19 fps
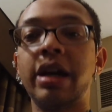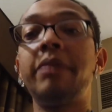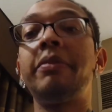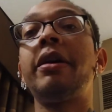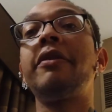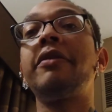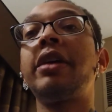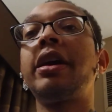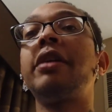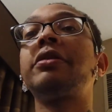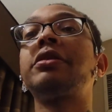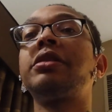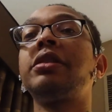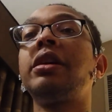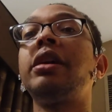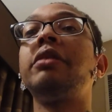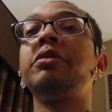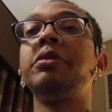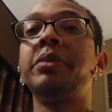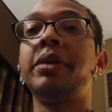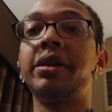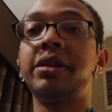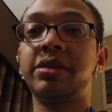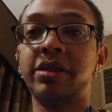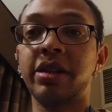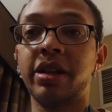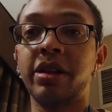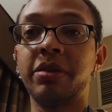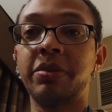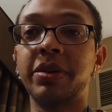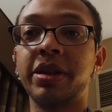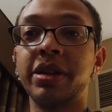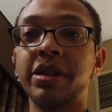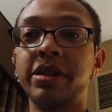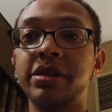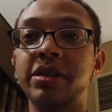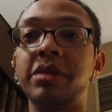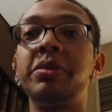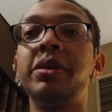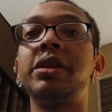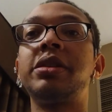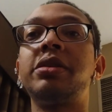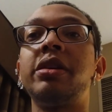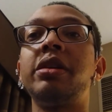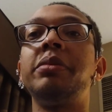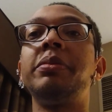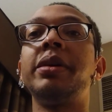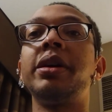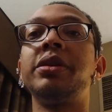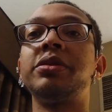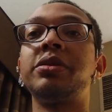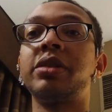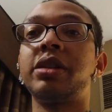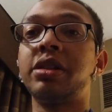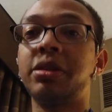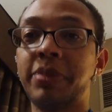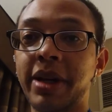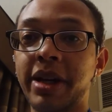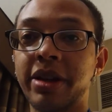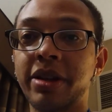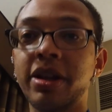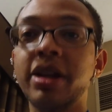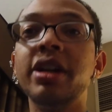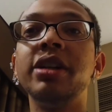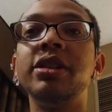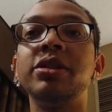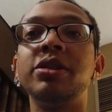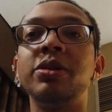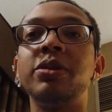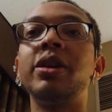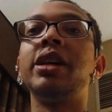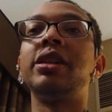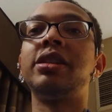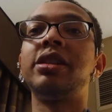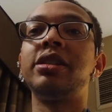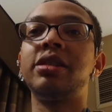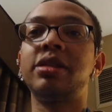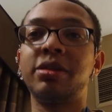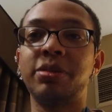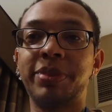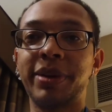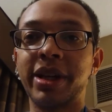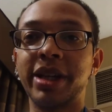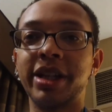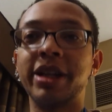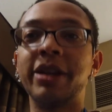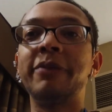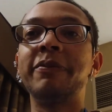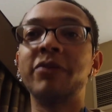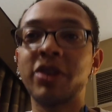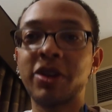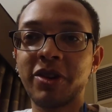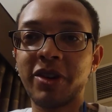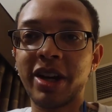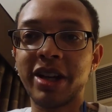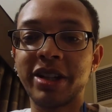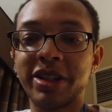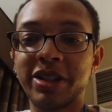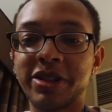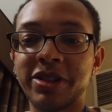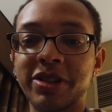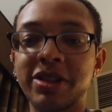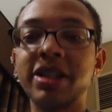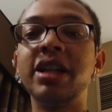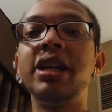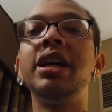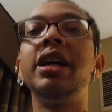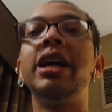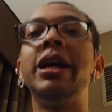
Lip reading: I'm having actually everybody stay because I make sure everybody also gets paid. So yes, this is a paying game. Congratulations.